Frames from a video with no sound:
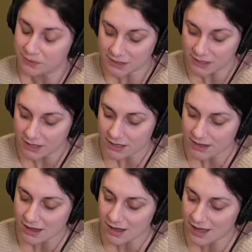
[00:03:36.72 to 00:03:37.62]
Yeah, we're
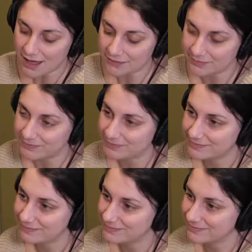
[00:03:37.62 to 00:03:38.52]
big idiots because our
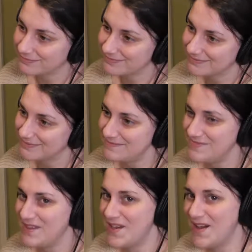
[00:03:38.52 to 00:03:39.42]
kid makes us idiots
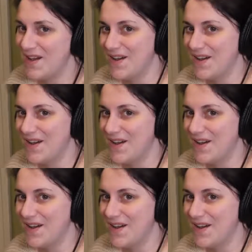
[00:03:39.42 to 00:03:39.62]
because we're parents.